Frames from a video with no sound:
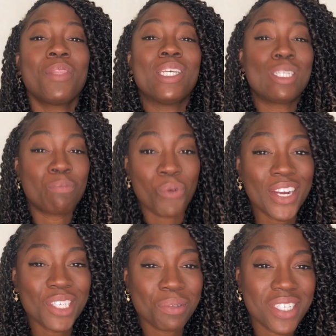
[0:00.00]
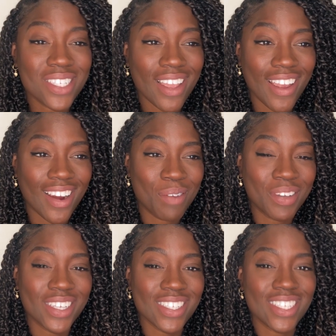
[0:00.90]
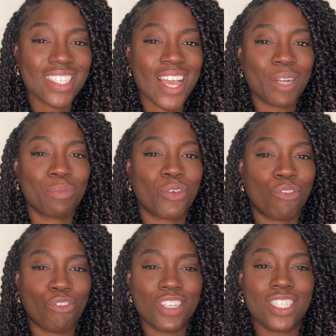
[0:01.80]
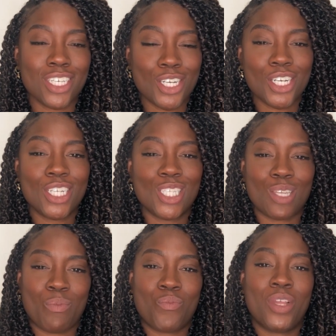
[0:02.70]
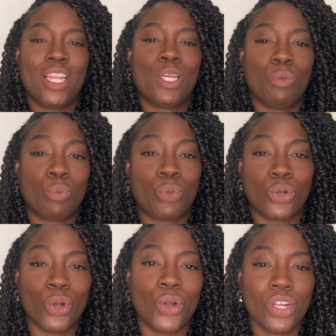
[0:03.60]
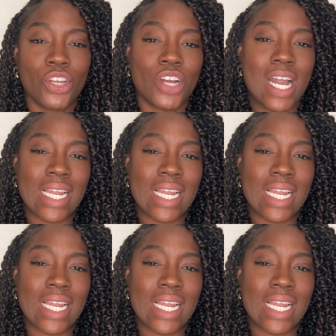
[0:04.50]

spring twist hair because it's kind of more frizzier, it's a little bit more coilier,